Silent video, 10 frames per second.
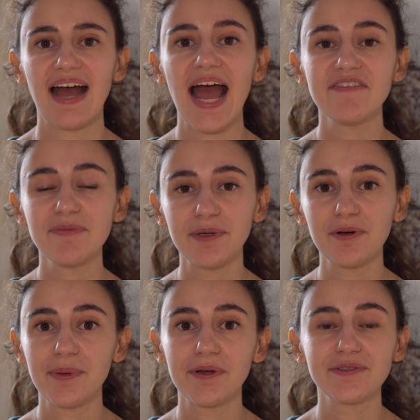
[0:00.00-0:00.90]
I have a
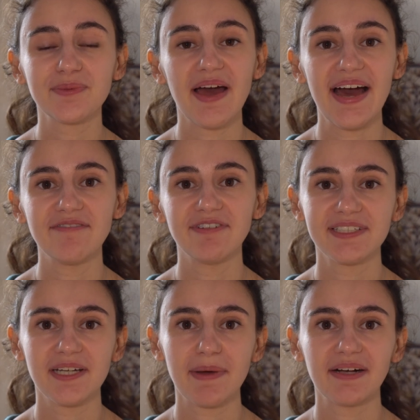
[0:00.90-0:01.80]
blog post where I've
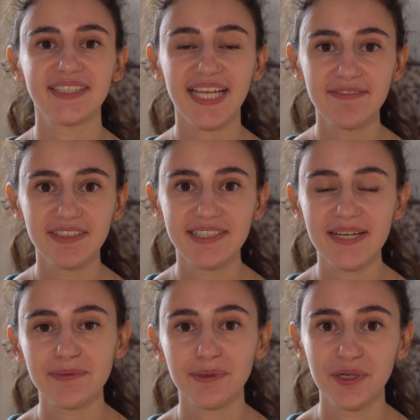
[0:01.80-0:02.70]
written about safety
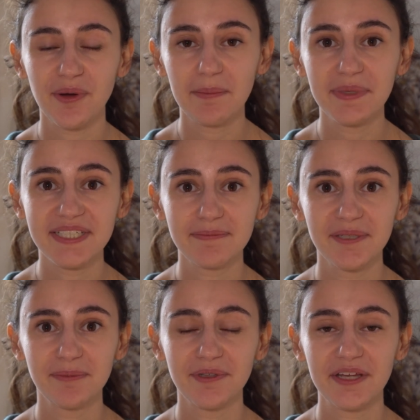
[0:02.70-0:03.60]
tips when you are meeting
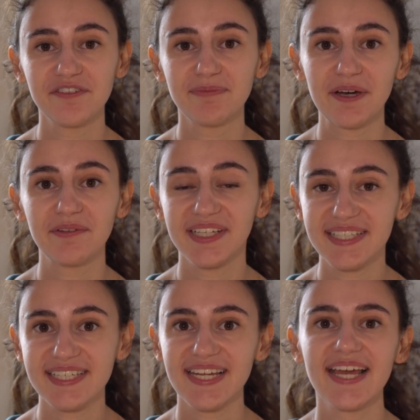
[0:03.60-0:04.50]
people that you've met on the
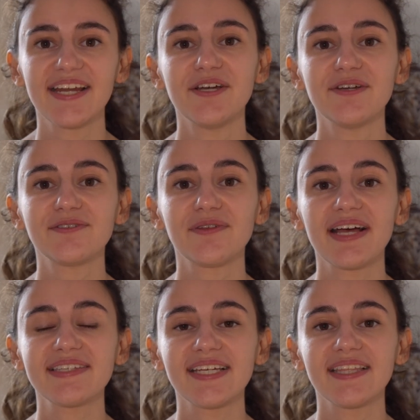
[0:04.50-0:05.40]
internet, so
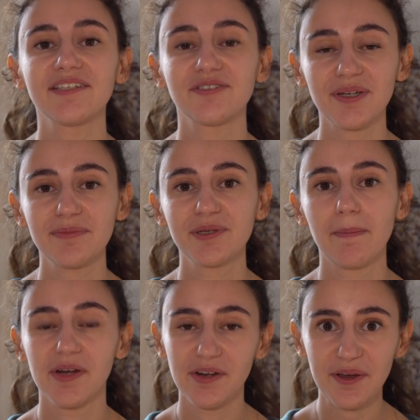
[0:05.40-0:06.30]
that's in the
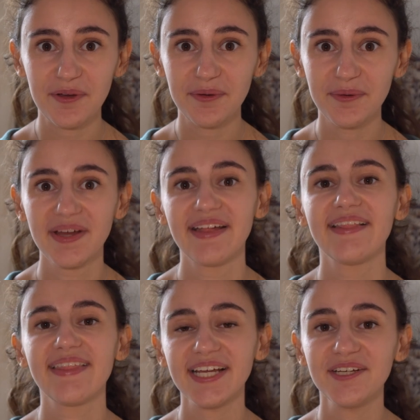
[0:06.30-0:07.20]
description below.
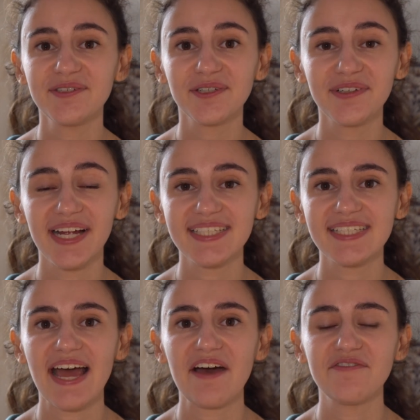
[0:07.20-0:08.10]
Thank you to Creator
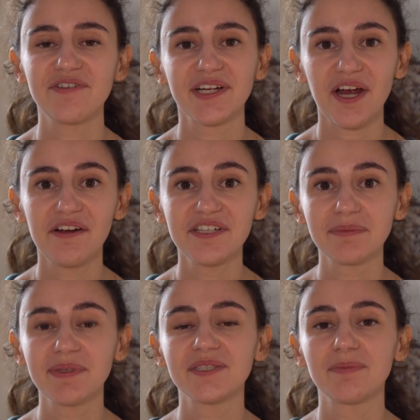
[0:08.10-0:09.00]
Now for
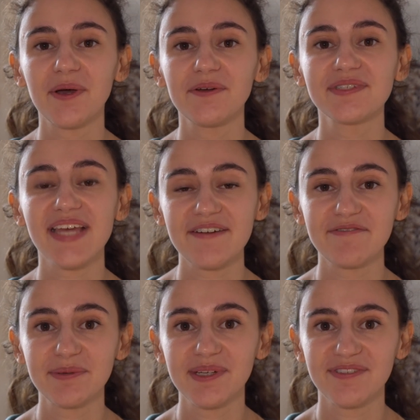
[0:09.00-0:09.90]
encouraging me to post
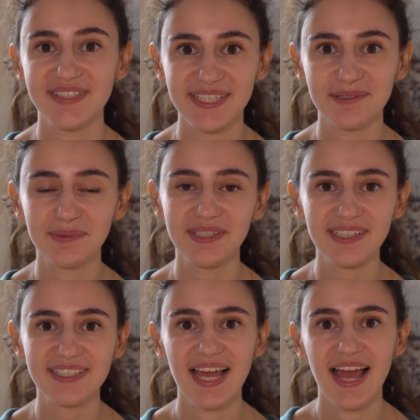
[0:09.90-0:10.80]
every week for 6
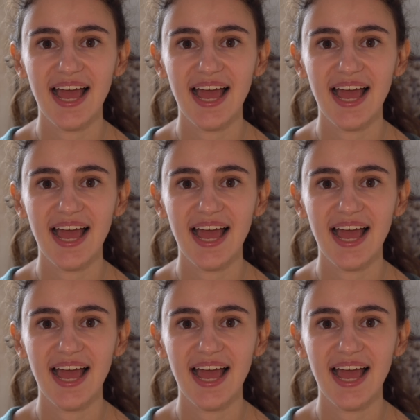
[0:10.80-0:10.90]
weeks